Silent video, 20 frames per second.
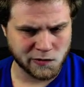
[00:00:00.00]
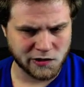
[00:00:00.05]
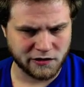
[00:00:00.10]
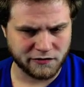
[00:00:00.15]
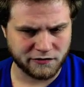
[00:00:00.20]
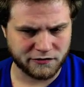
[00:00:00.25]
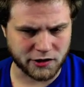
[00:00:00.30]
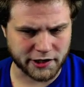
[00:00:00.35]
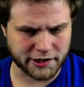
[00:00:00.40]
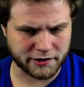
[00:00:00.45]

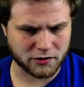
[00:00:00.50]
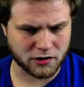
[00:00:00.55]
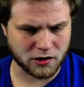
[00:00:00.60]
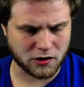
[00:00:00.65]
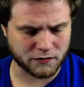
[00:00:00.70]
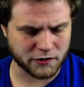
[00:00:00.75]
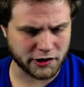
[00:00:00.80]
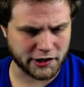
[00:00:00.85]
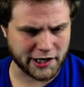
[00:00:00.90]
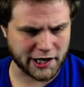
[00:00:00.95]
Flooded Grove
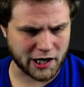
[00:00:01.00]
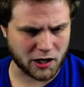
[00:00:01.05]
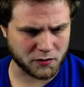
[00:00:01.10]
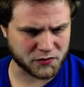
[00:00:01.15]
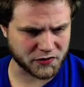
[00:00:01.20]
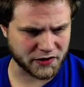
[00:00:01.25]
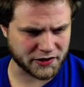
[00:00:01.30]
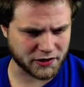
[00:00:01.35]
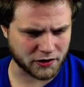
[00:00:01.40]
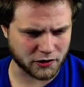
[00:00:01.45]
really helps
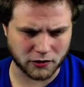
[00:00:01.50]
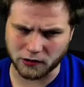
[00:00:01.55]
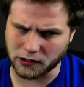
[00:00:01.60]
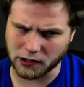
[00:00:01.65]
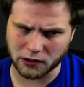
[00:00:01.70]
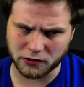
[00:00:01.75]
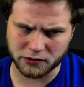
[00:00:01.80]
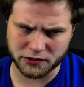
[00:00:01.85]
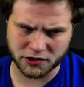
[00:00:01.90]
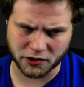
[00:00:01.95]
with
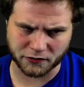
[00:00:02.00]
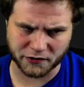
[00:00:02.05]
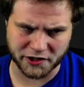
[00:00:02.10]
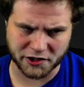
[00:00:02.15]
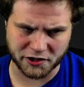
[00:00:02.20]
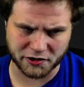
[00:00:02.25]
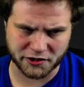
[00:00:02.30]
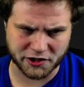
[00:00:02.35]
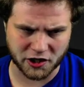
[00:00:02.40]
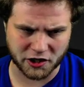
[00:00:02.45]
Uro, so if we
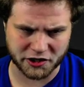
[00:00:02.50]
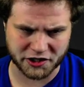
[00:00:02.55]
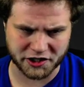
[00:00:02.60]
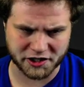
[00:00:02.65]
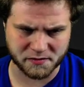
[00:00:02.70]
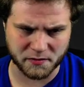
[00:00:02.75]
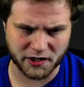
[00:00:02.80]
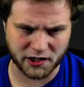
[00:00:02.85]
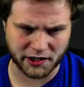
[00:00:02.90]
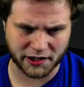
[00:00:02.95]
do start just
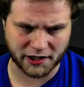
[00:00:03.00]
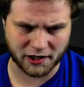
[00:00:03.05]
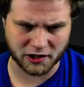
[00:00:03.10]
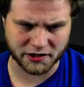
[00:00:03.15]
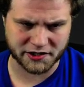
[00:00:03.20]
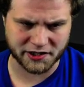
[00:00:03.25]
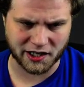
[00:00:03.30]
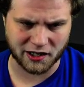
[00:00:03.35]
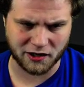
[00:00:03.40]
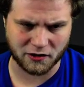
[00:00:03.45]
milling
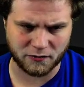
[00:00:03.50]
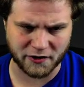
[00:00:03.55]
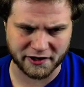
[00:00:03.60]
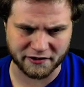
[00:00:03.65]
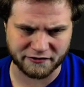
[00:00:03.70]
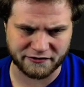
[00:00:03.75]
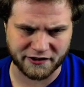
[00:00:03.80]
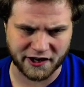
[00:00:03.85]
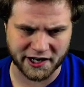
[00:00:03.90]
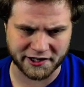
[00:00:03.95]
ourselves, we can
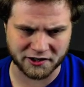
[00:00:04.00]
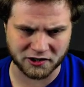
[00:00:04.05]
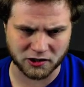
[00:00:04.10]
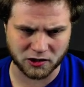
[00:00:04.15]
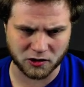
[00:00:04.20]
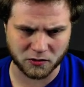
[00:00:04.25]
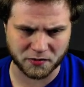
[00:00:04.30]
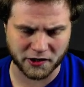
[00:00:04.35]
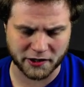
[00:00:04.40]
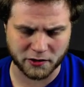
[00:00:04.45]
find
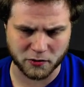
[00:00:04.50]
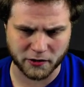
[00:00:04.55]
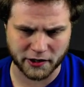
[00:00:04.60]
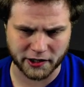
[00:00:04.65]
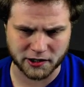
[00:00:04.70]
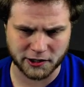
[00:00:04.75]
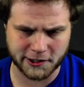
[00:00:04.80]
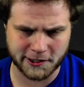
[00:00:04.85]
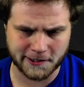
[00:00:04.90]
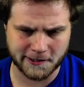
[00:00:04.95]
Uro pretty
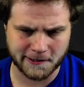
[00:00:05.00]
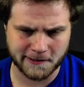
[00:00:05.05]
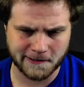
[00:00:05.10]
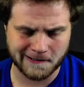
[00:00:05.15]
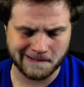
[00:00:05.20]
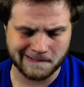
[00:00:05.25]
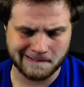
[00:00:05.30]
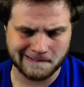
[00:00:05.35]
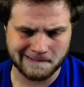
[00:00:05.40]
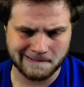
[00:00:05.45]
quickly.
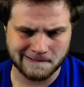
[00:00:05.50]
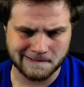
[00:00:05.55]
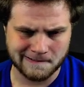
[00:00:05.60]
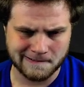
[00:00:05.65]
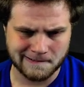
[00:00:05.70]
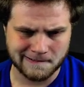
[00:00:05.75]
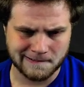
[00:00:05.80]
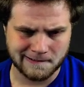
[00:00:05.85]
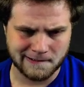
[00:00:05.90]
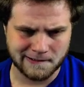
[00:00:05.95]

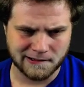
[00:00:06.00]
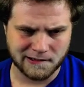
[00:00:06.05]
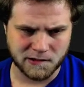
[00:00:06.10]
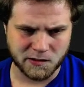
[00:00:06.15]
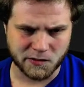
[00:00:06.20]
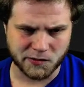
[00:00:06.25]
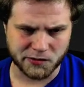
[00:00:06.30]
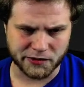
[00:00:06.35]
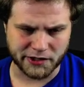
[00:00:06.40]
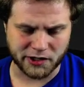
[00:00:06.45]

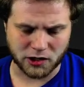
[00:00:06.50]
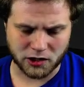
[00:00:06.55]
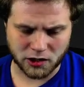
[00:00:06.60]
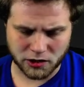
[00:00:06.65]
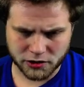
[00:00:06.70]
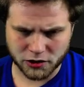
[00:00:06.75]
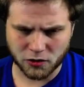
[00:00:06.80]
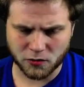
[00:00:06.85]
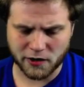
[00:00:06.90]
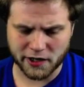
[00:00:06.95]
We
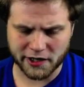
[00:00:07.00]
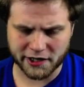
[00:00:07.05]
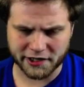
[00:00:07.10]
also want to